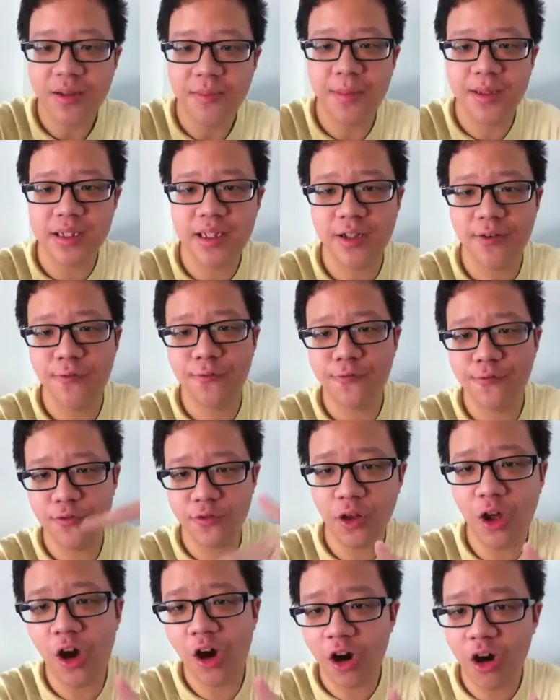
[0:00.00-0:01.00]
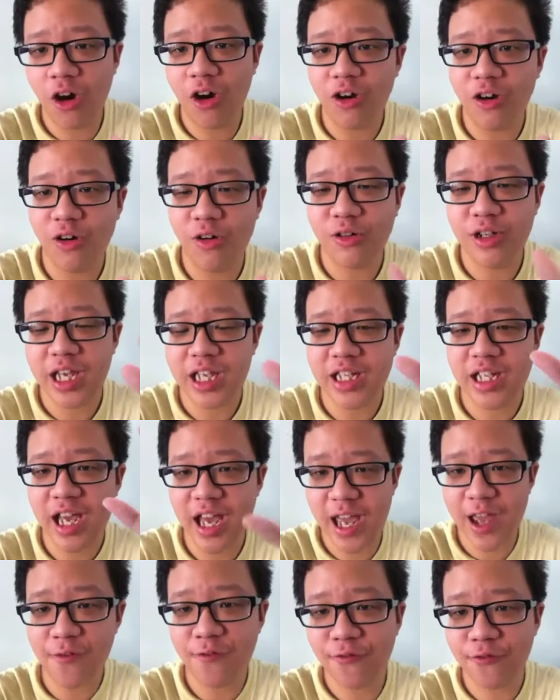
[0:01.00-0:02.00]
but the flaw, okay, the
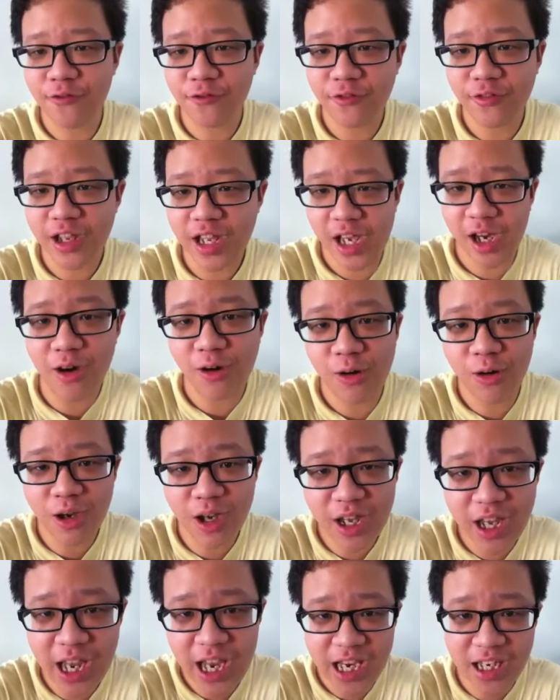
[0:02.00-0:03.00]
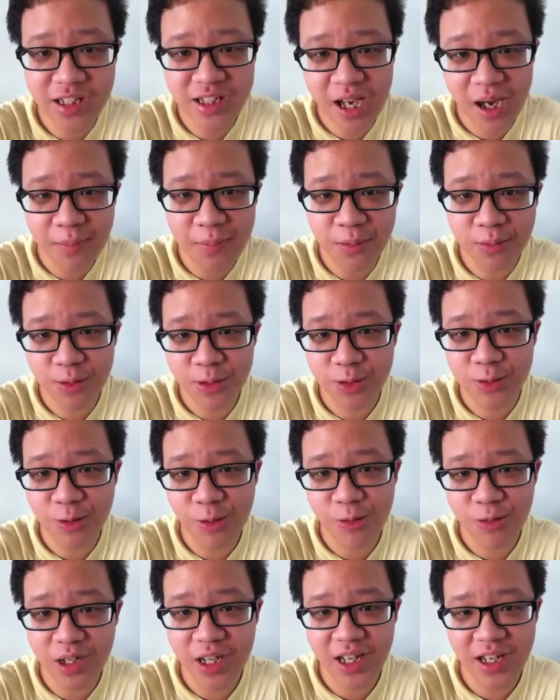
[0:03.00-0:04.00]
F L A W,
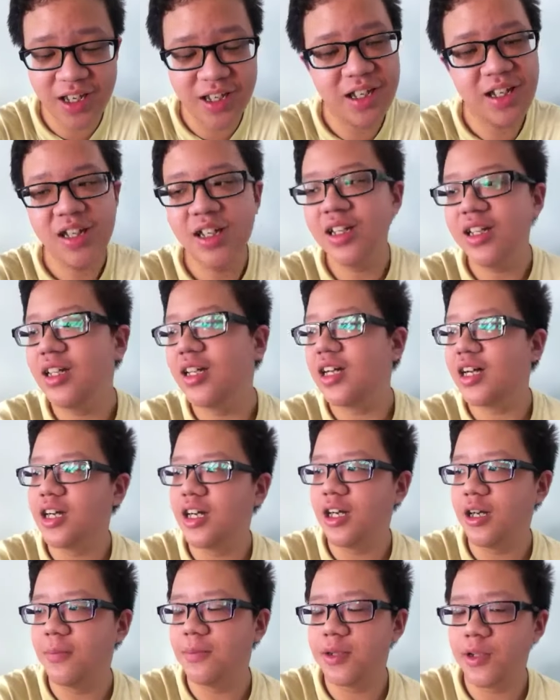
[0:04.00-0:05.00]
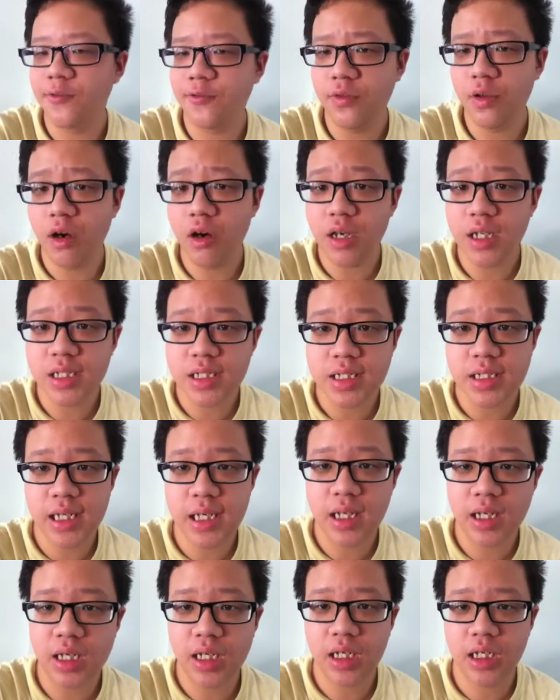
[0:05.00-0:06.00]
okay. Um, the flaw is
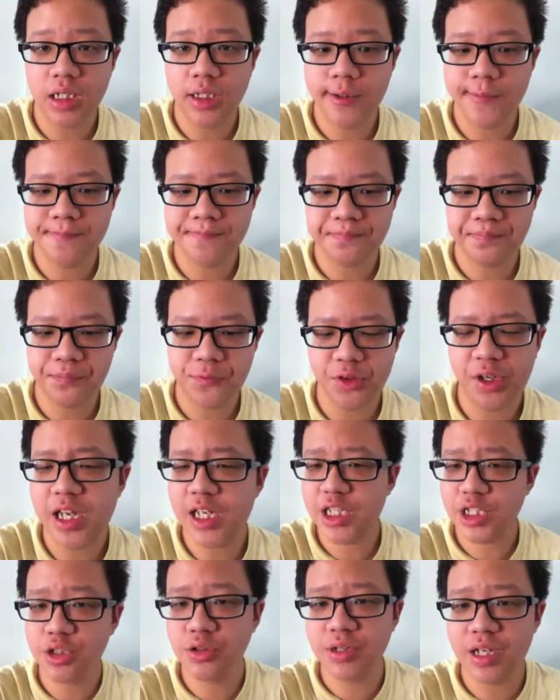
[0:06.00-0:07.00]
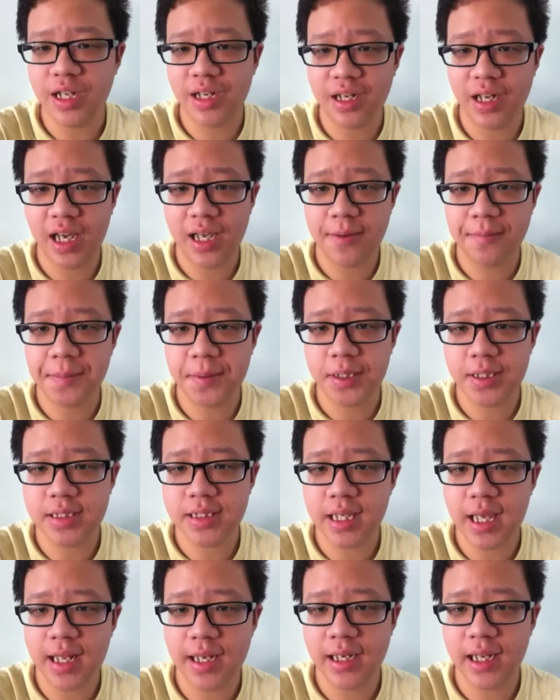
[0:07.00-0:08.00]
that um you can't shoot at night
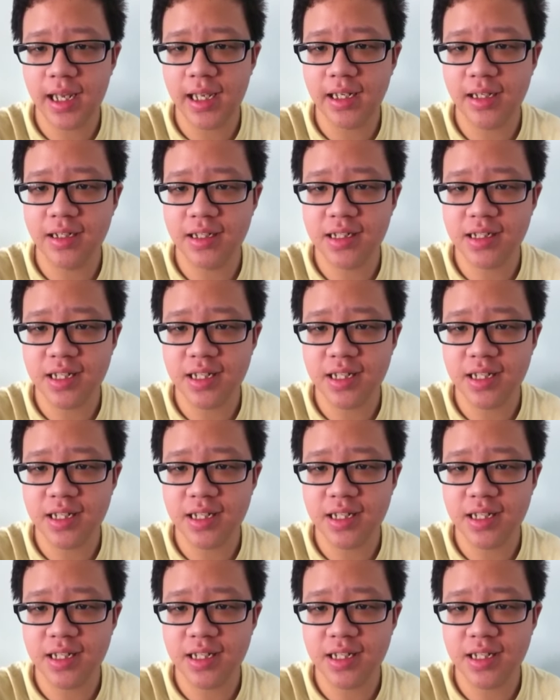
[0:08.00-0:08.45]
because at night the